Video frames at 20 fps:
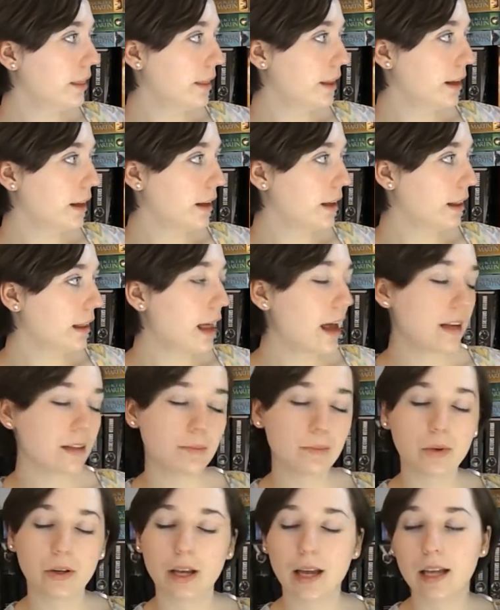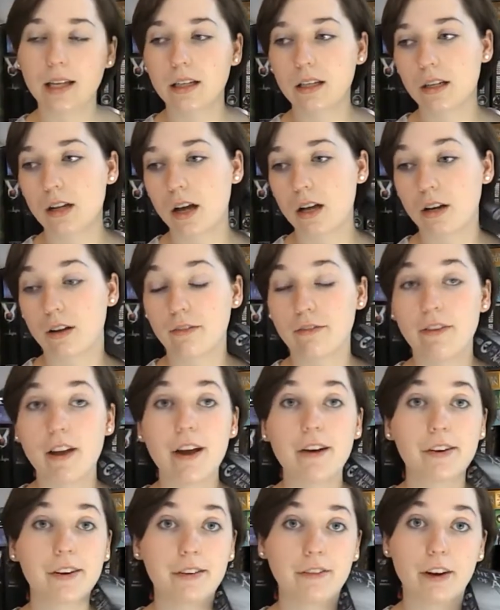The last book ended on a
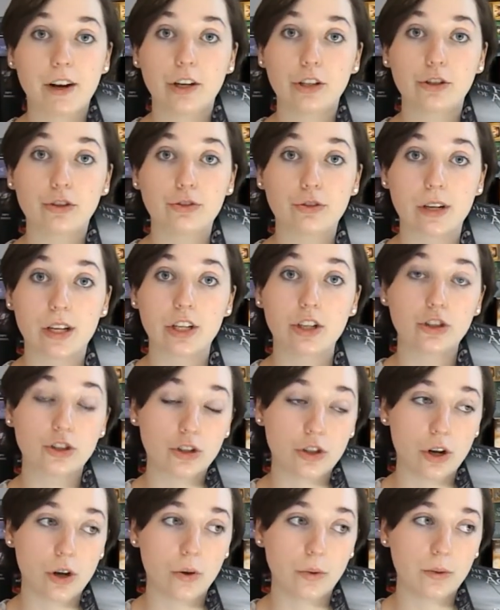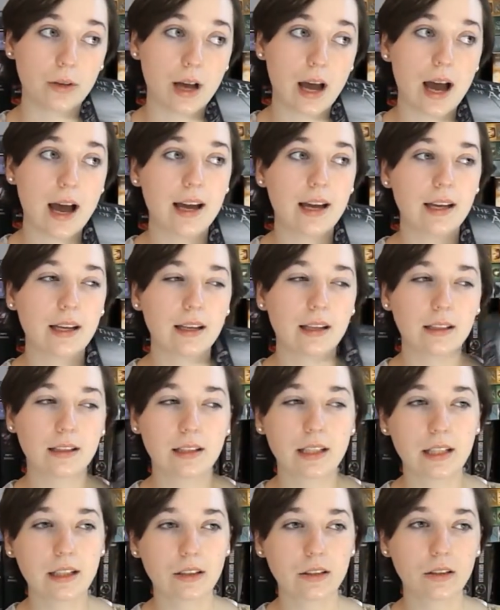very, very strange note. I
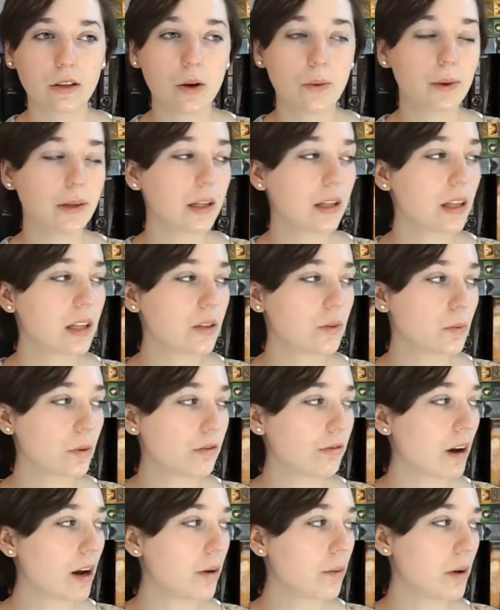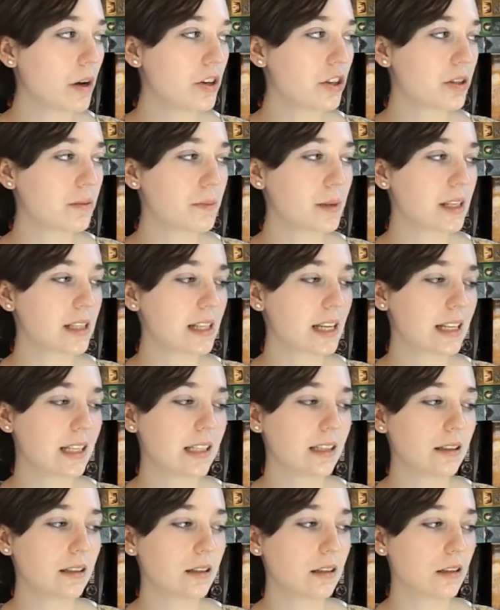didn't go into this one right away just because I
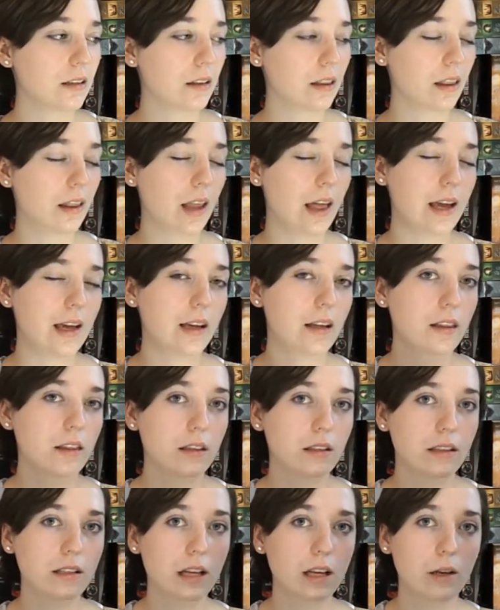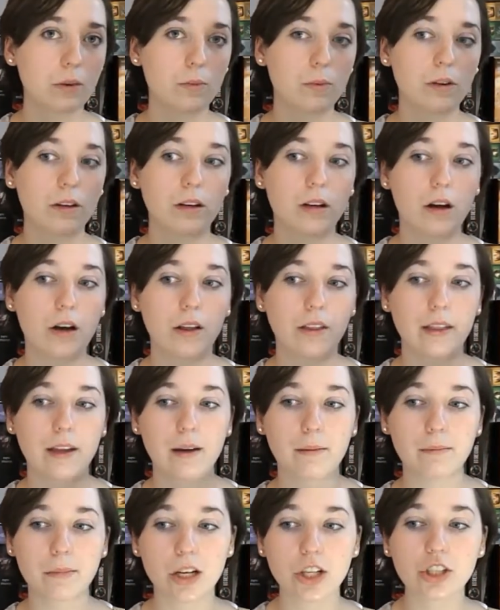didn't like the second one all
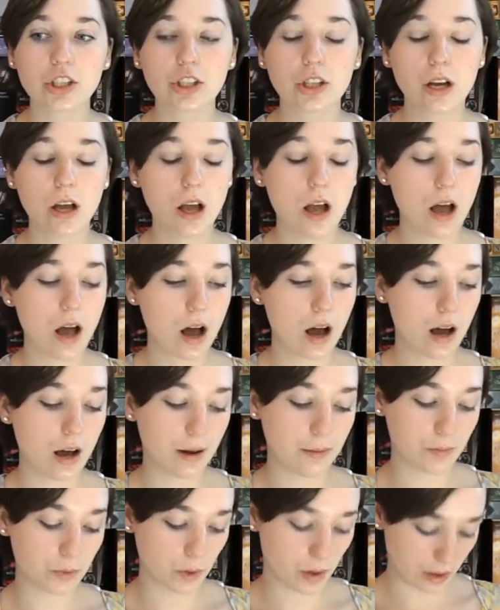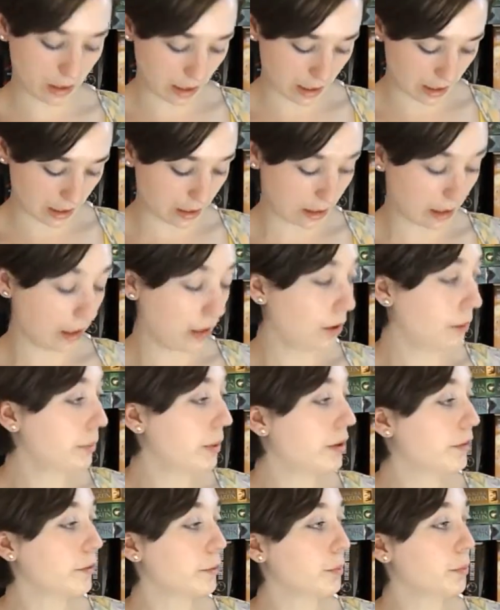that much, so I needed a little bit
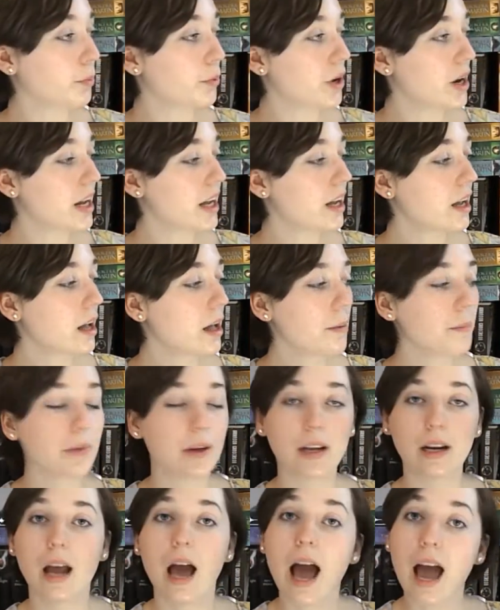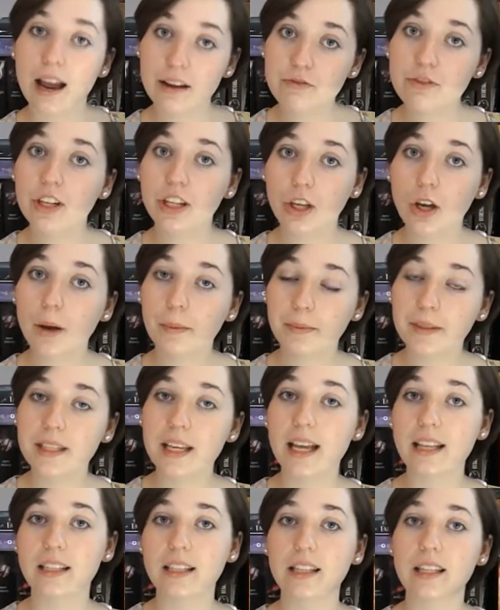of a break, but I really hope to
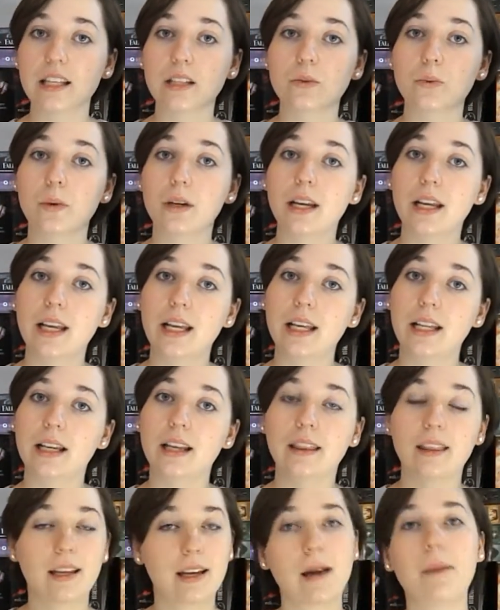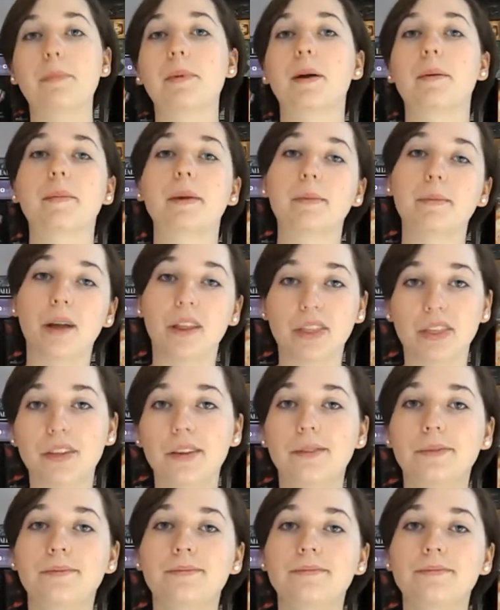get to this one in the upcoming month.